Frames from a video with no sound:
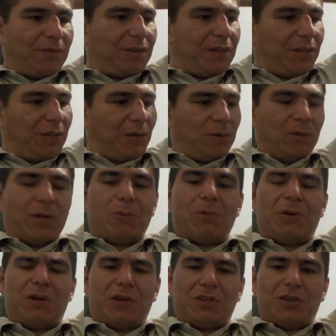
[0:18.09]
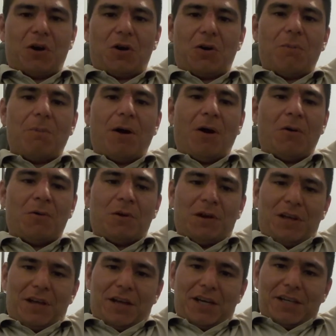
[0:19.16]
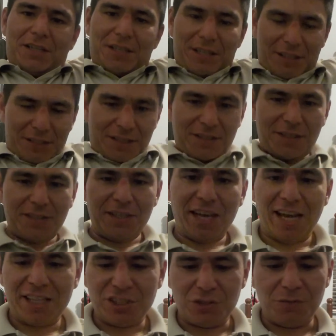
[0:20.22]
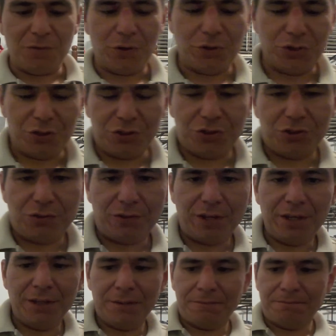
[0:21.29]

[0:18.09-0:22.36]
video that we're going to talk about tax inversions, right?